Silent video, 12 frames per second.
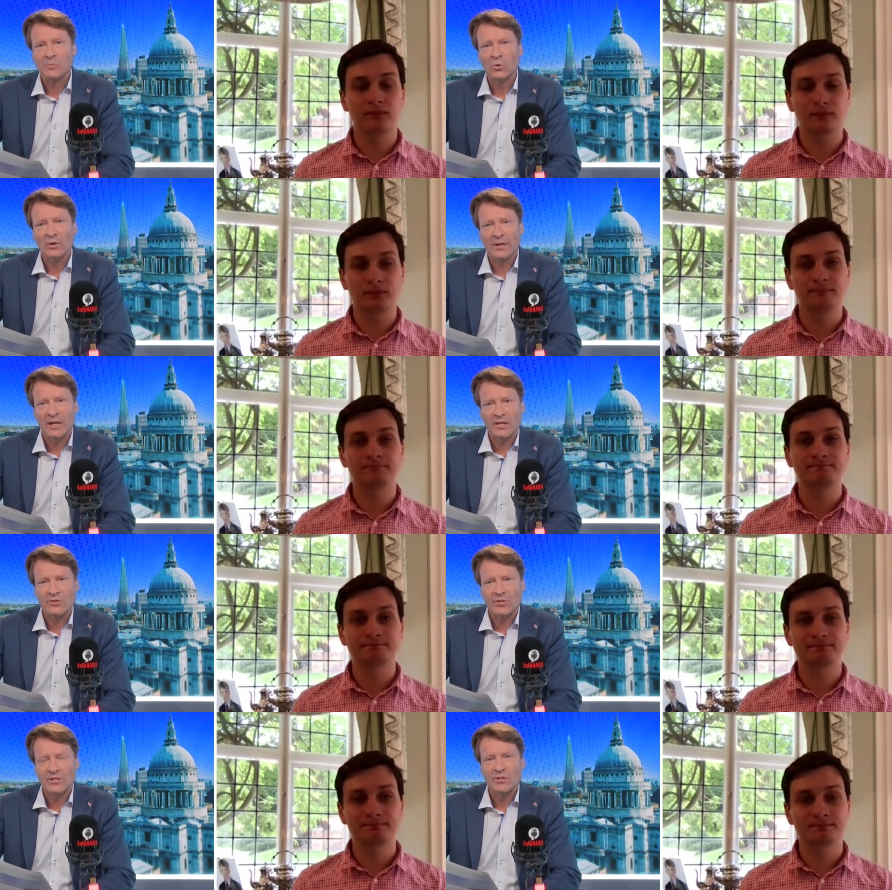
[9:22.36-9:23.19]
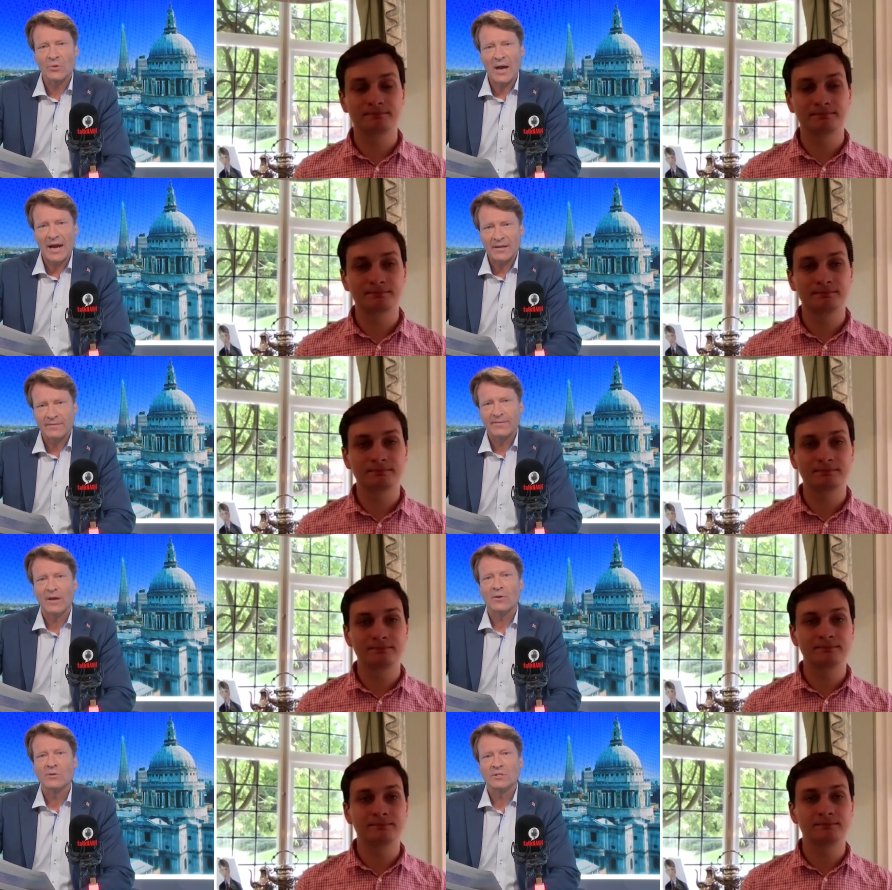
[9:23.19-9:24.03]
Speaker 1: smaller countries who had a
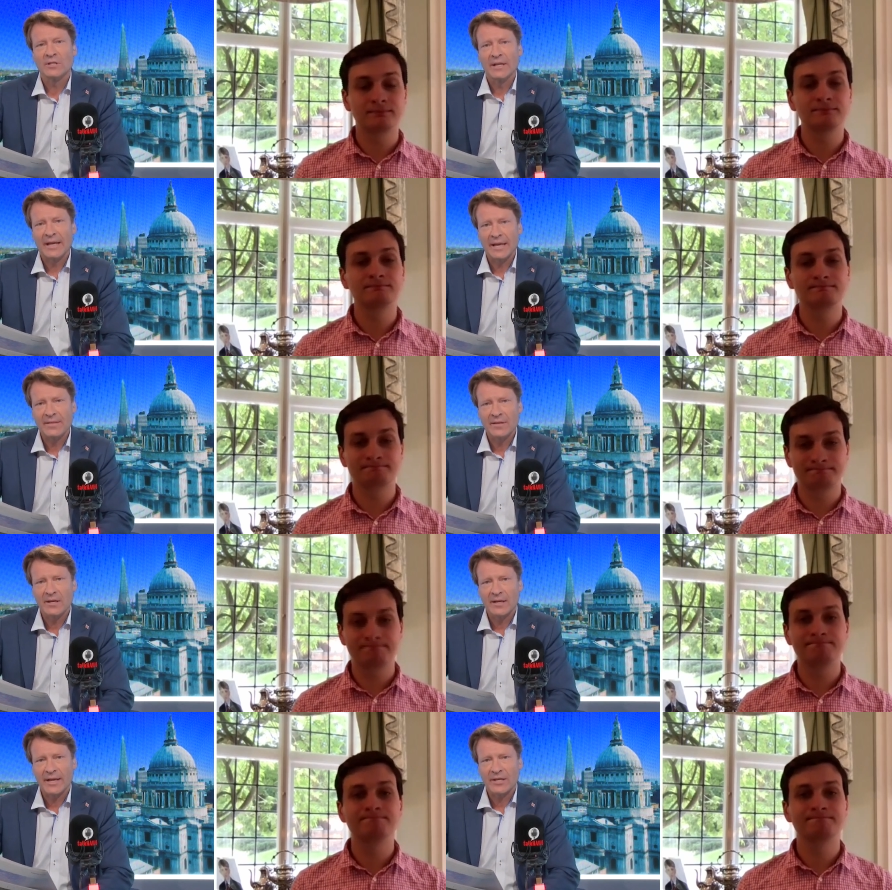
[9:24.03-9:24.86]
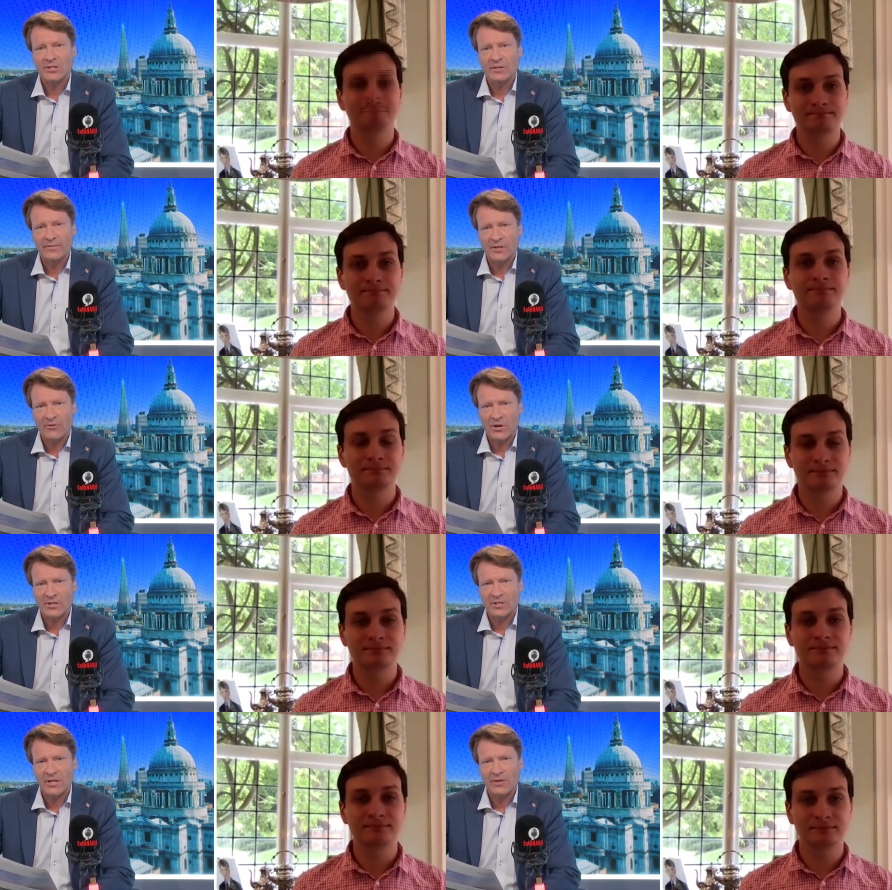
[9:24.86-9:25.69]
vote in the election of the
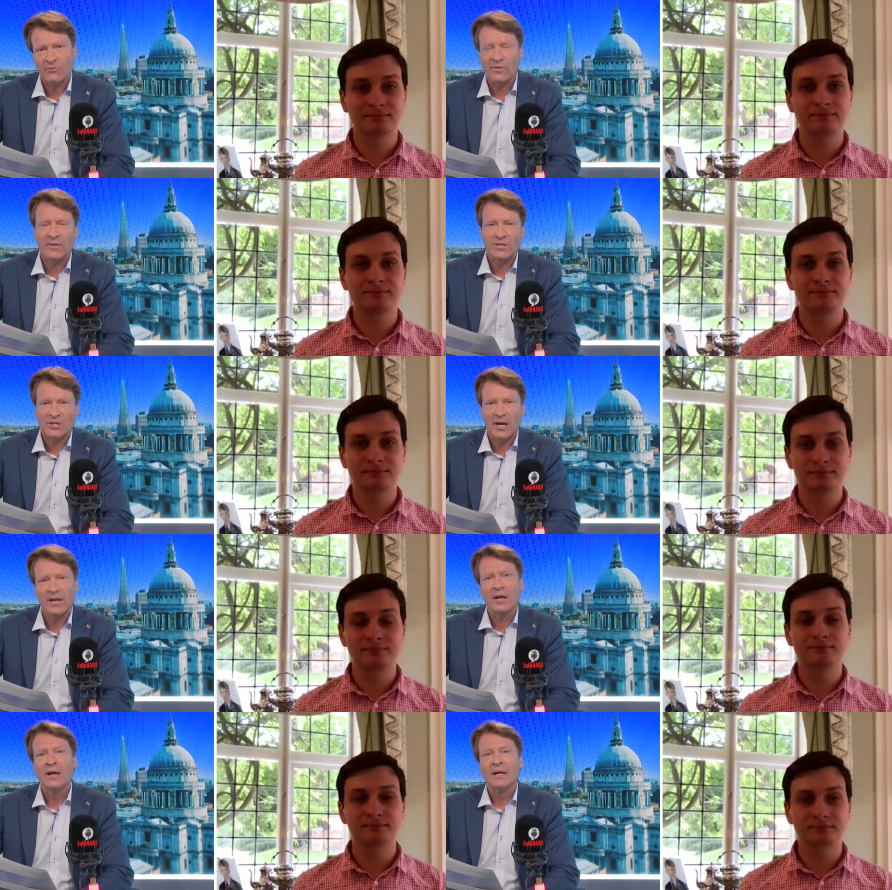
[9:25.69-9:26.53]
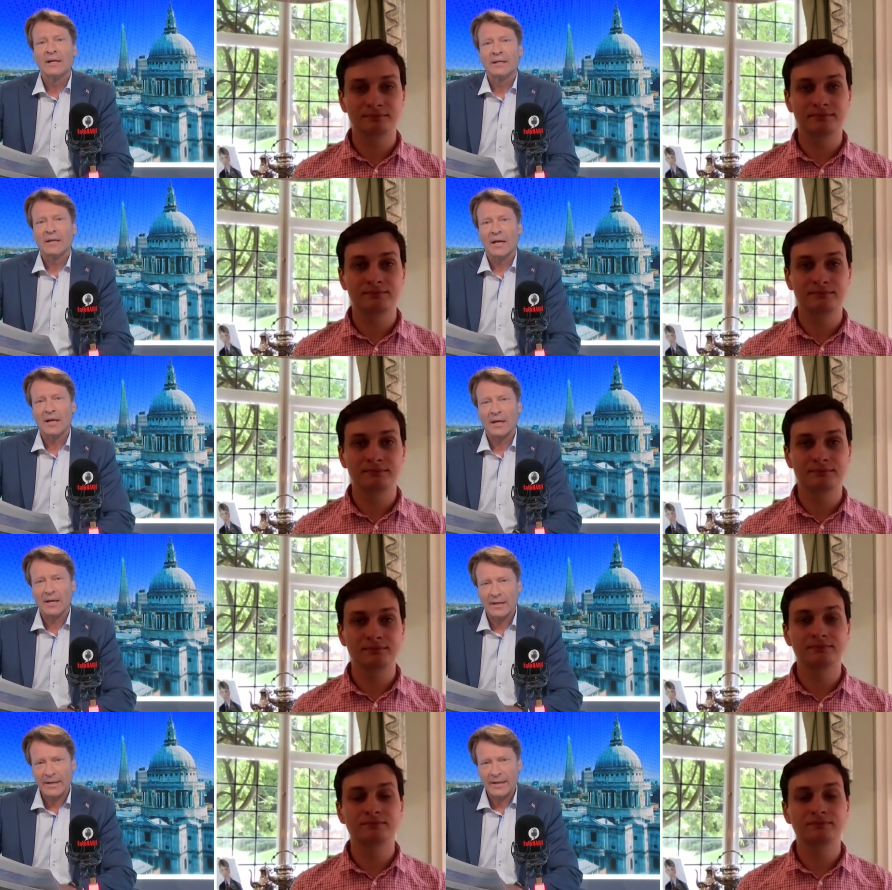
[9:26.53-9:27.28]
Director General, and that China uh,